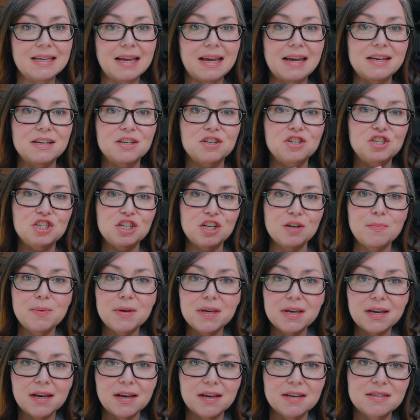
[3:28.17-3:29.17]
a
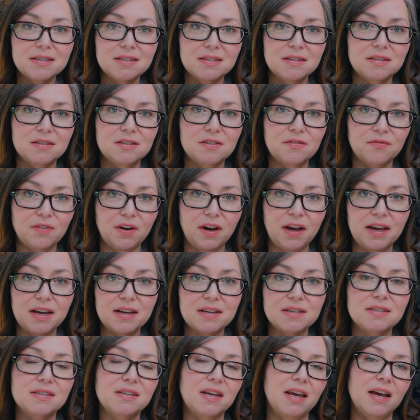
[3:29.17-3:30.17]
GPS
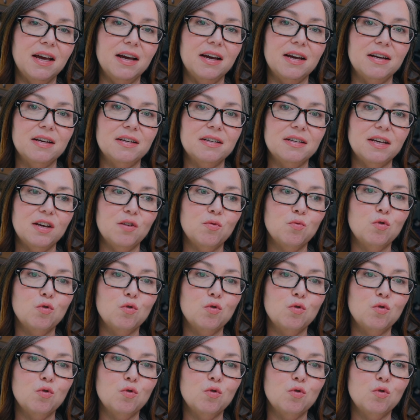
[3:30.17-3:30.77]
device, and it